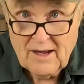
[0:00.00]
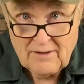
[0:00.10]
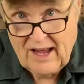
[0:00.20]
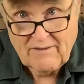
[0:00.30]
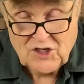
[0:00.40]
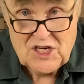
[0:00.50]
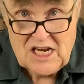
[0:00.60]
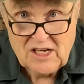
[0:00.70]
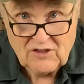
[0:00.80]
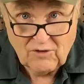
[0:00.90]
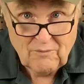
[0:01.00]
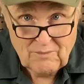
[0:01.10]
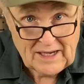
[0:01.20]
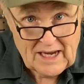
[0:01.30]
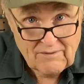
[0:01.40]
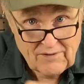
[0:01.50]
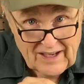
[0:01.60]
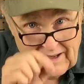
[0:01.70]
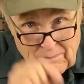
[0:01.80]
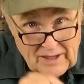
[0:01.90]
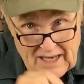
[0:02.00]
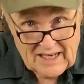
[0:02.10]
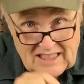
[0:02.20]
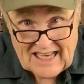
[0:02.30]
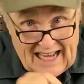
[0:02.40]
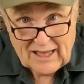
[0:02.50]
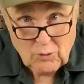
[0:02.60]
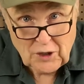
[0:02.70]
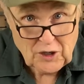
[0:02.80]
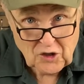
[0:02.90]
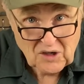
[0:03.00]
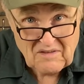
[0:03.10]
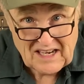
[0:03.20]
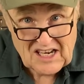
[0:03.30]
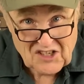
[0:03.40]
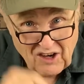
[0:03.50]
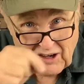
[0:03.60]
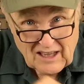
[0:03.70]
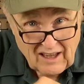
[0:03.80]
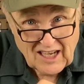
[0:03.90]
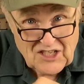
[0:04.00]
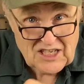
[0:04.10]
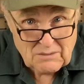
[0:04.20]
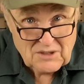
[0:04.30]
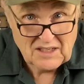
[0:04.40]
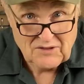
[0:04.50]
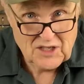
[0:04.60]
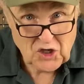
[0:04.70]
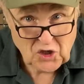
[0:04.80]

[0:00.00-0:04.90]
They have a genius for picking, pick, picking exactly where your nerve endings are and lodging themselves in your